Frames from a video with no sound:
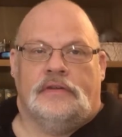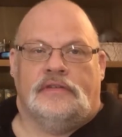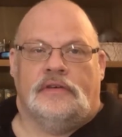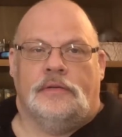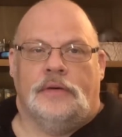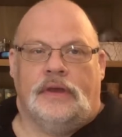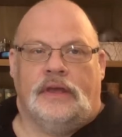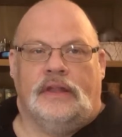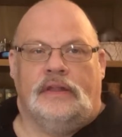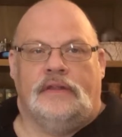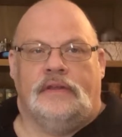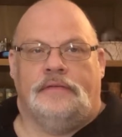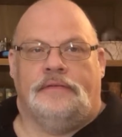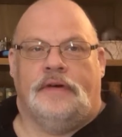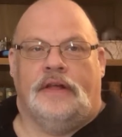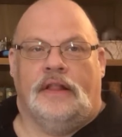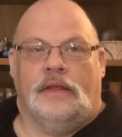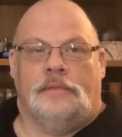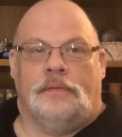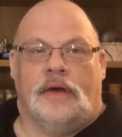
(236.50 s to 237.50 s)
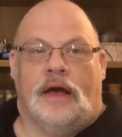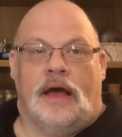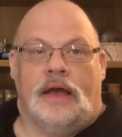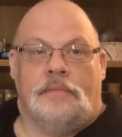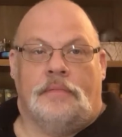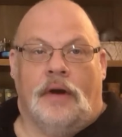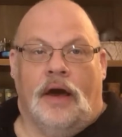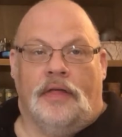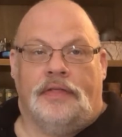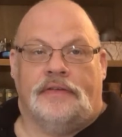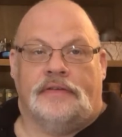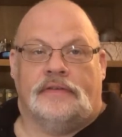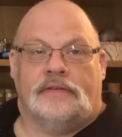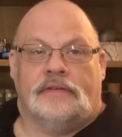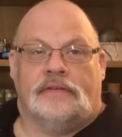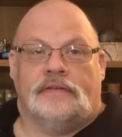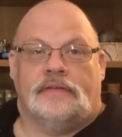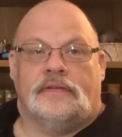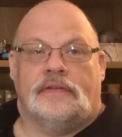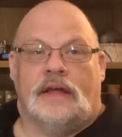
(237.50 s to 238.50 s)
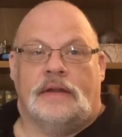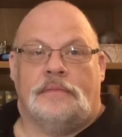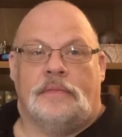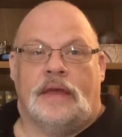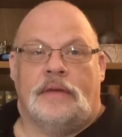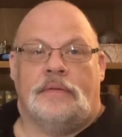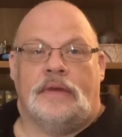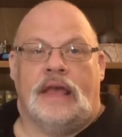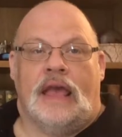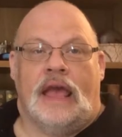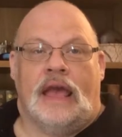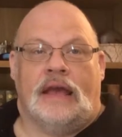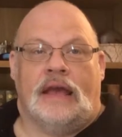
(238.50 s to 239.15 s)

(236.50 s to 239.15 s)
So we can develop a hypothesis that maybe